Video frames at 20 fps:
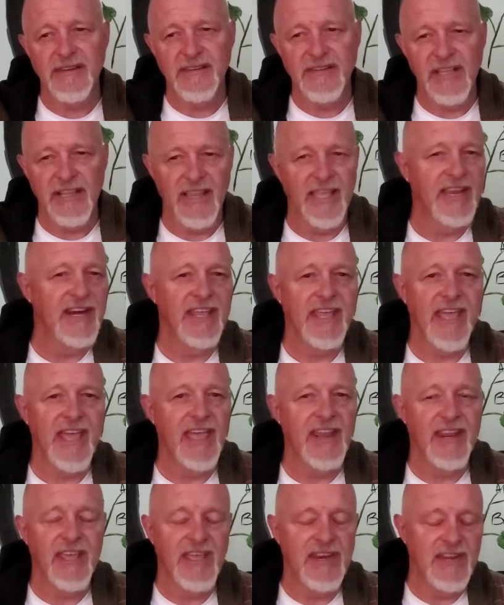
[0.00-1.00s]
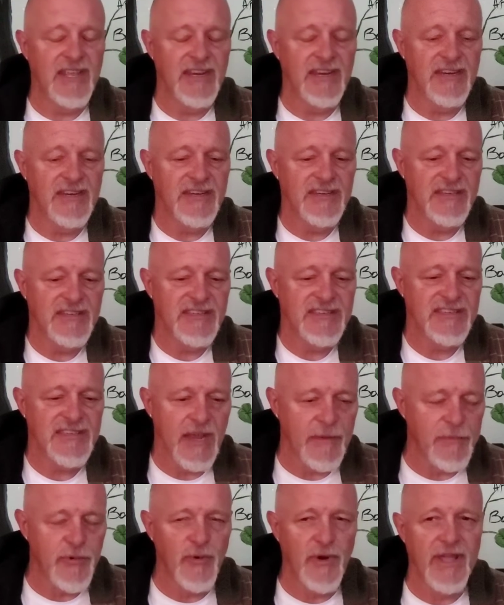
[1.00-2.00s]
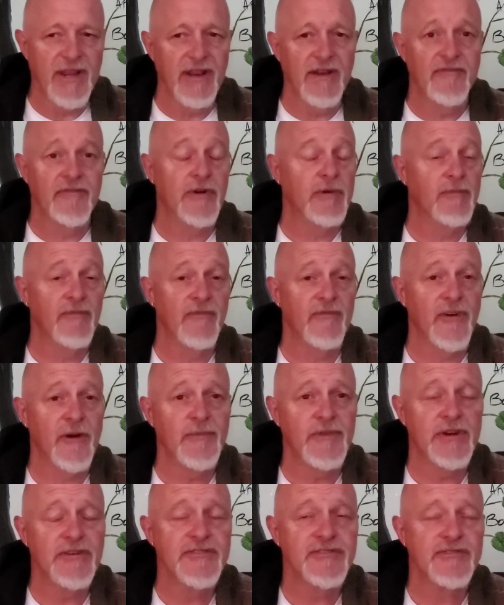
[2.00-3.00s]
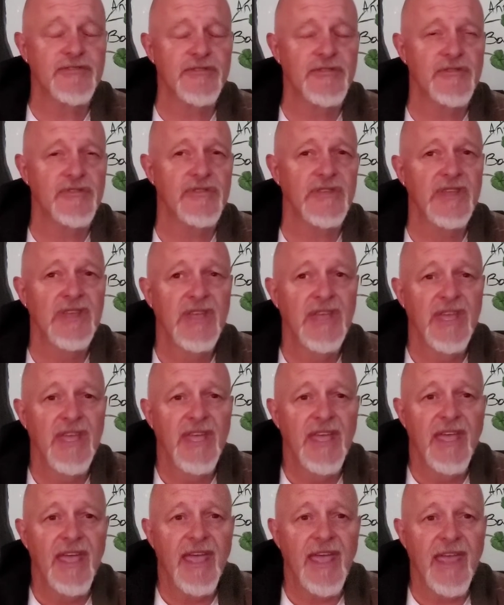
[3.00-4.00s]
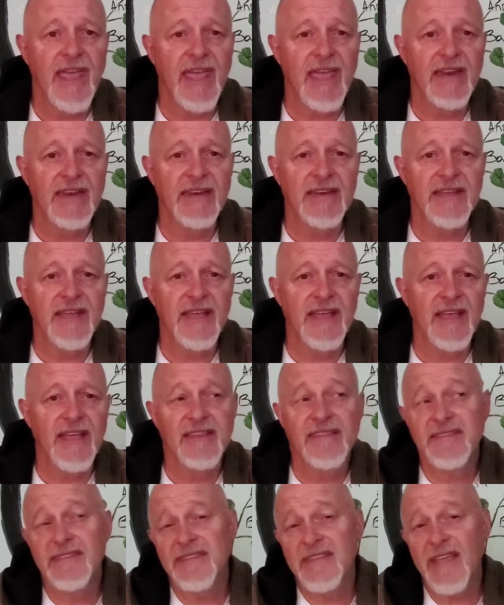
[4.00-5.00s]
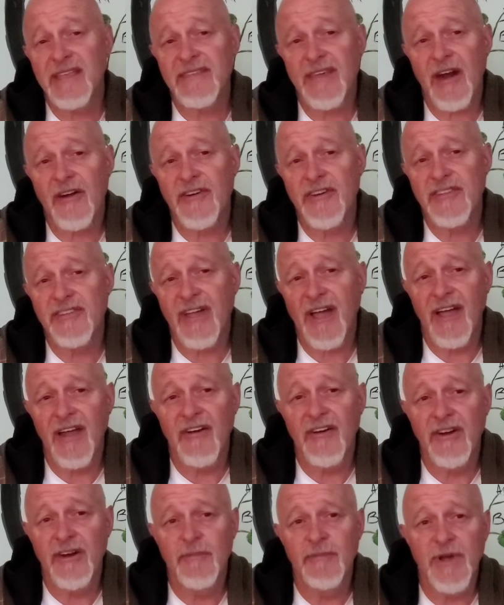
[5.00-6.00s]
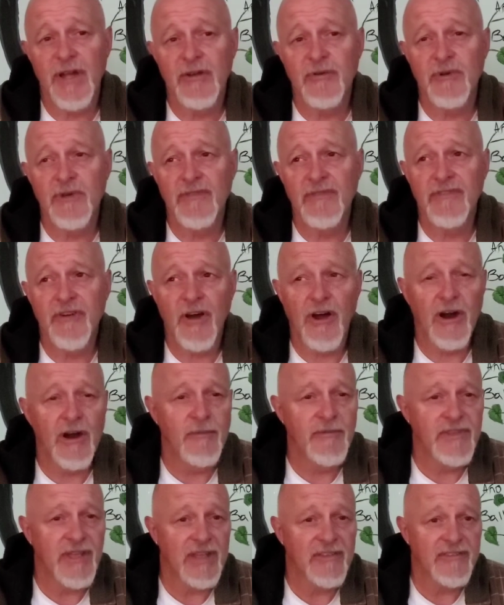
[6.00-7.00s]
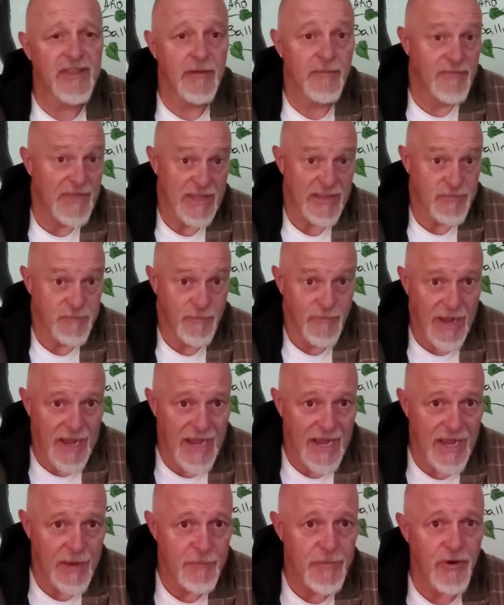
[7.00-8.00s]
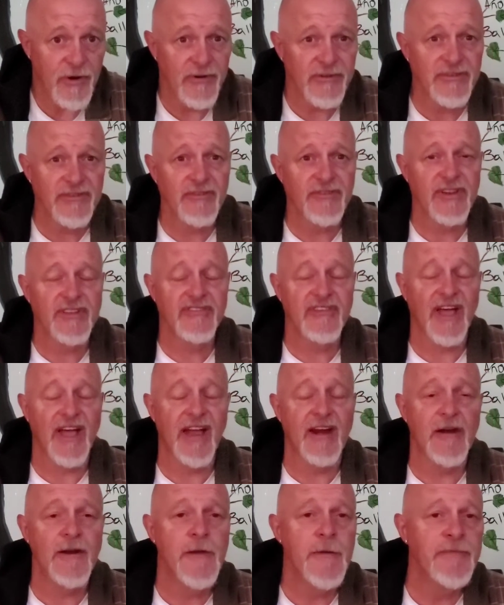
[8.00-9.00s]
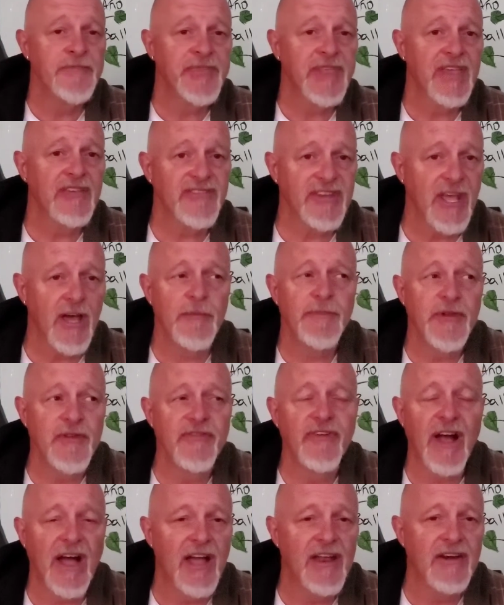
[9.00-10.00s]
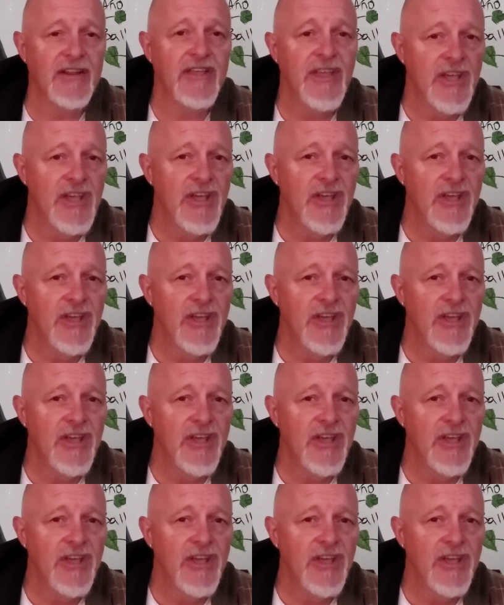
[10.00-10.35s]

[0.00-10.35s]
delineated and separated from their truth. And see, that's our desire here at Buckwheat Farms. That's my personal desire, is to help you find